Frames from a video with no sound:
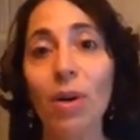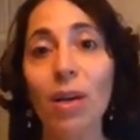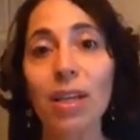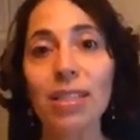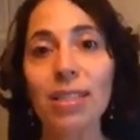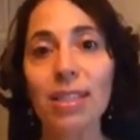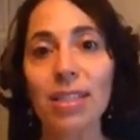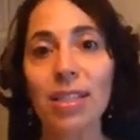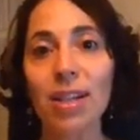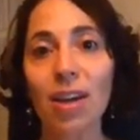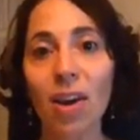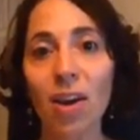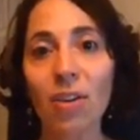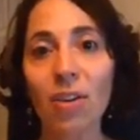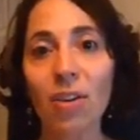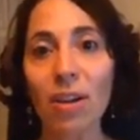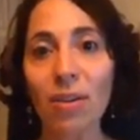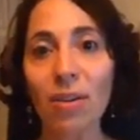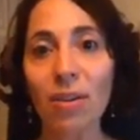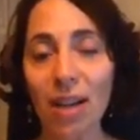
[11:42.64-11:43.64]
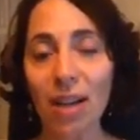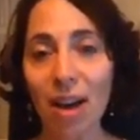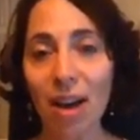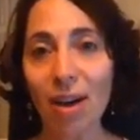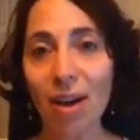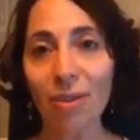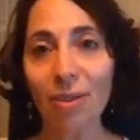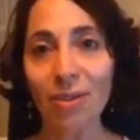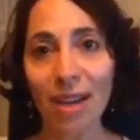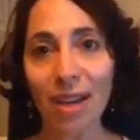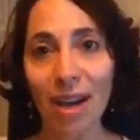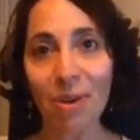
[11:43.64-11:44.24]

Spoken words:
because, oh, there we go.